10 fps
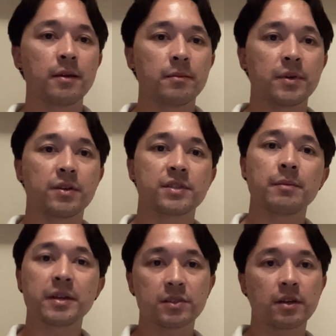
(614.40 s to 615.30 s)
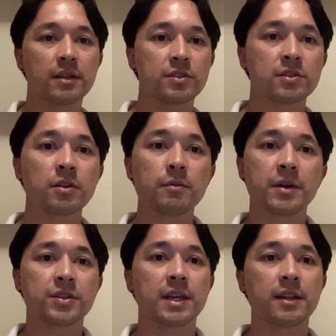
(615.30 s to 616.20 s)
because I'm exerting so
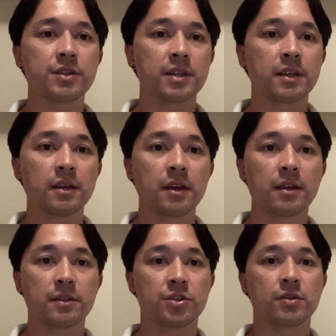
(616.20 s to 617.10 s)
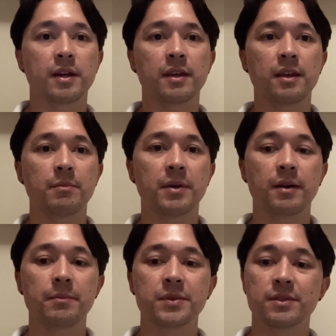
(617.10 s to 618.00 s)
much energy to try and keep
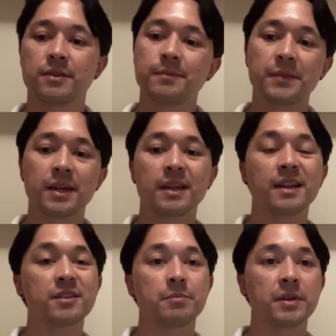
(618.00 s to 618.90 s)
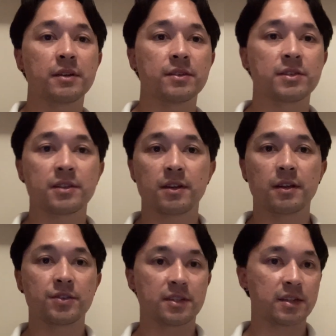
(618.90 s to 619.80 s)
up. So again, that's a big concern
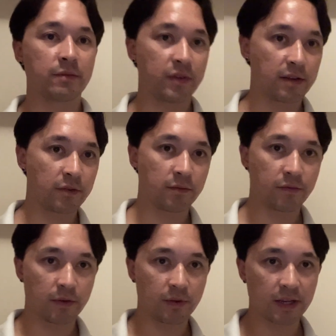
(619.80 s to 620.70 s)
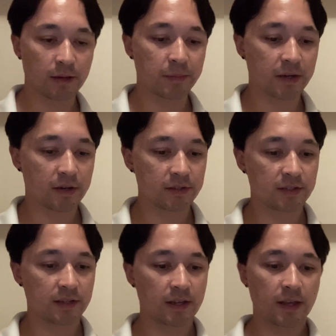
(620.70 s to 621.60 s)
because it's something I've gone through in the
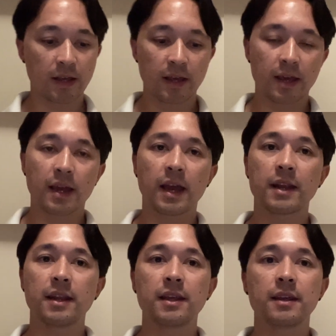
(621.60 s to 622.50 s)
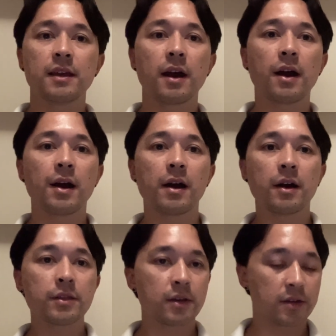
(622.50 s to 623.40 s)
past. And the
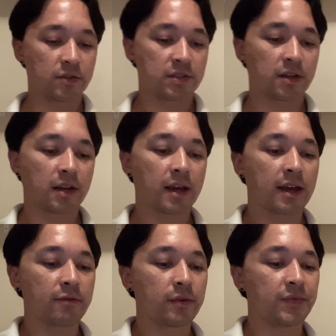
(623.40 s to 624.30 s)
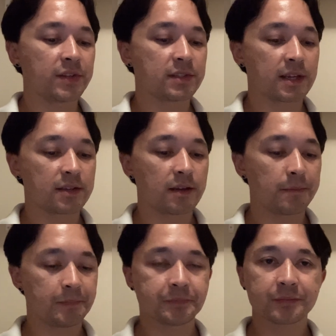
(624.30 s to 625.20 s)
other concern I have with this setup
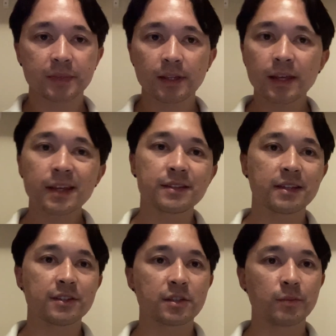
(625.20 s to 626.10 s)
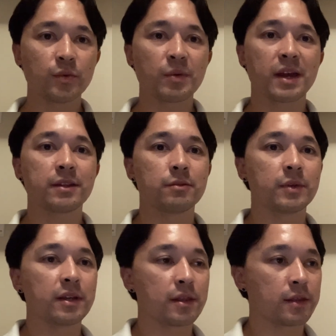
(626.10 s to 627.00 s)
is the small head
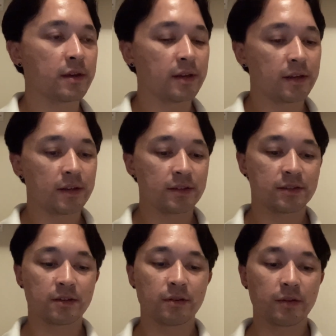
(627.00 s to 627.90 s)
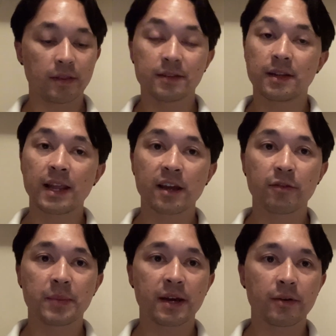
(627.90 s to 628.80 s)
width. So there's a lack
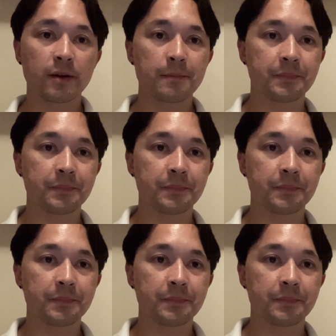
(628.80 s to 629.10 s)
of power